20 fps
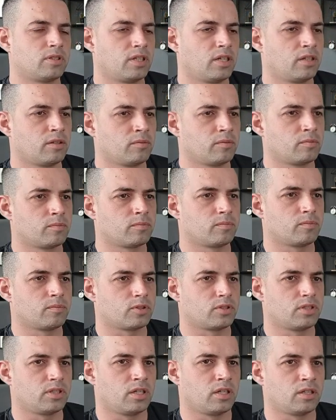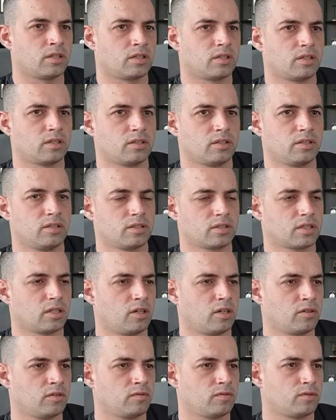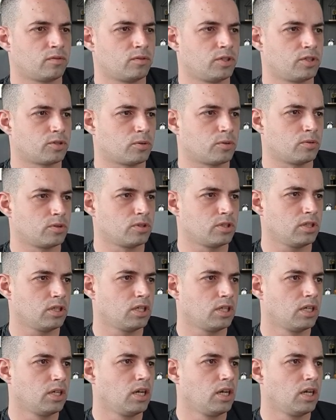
10% discount for each order,